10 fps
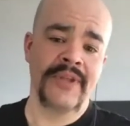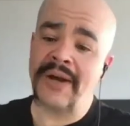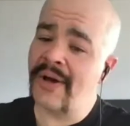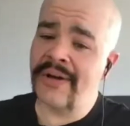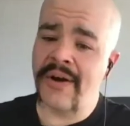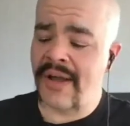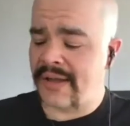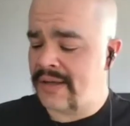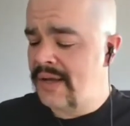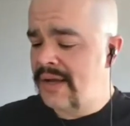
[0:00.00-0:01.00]
No.
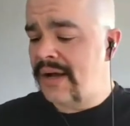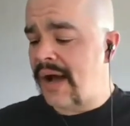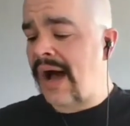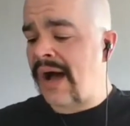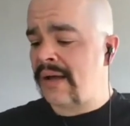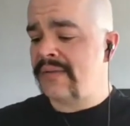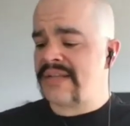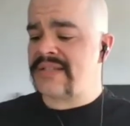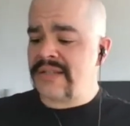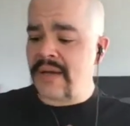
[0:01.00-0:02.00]
Hey,
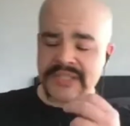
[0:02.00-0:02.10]
that was